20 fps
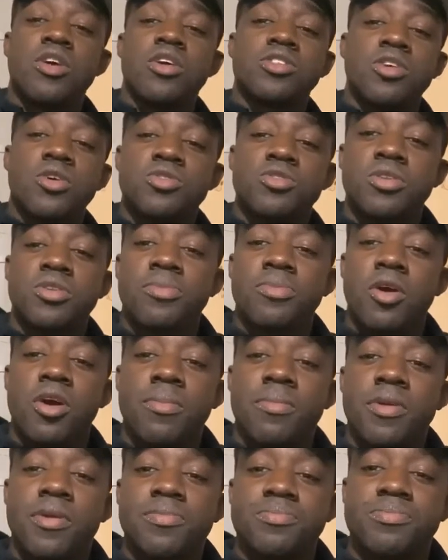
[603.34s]
I chose an
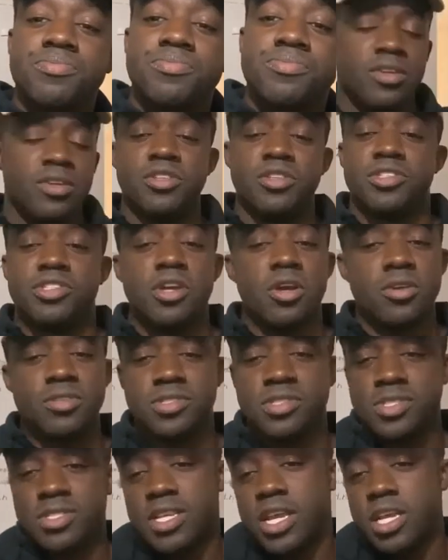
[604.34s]
apartment.
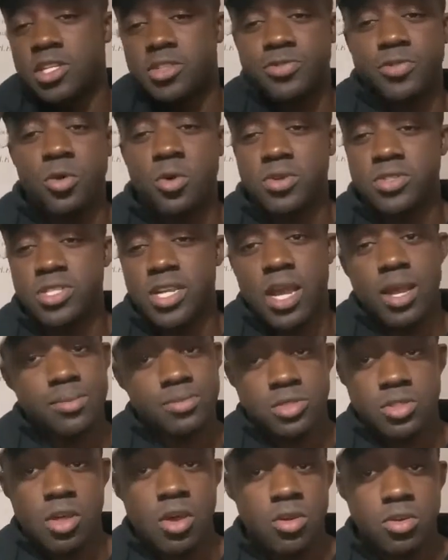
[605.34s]
Detergent takes four times
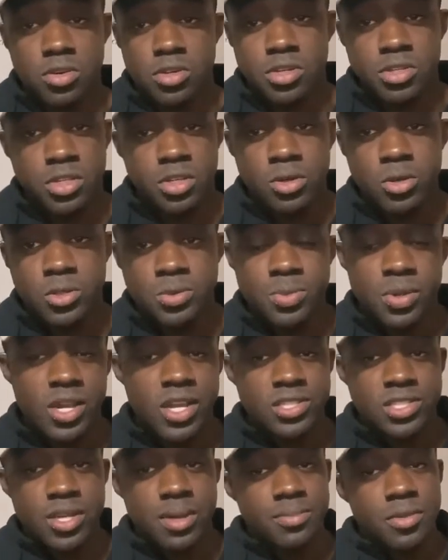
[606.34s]
longer to use
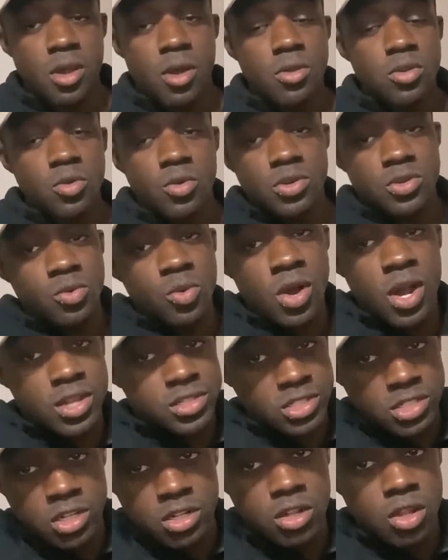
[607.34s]
because I'm the only one
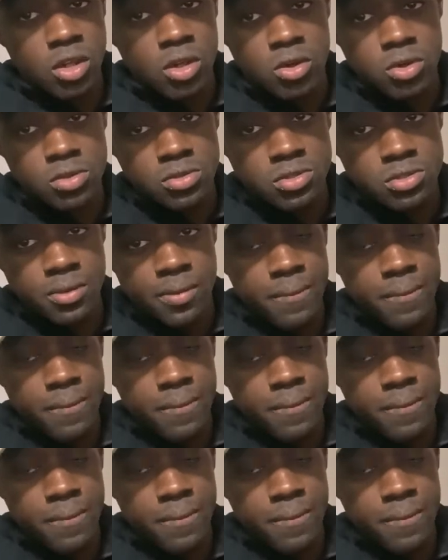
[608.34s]
washing clothes.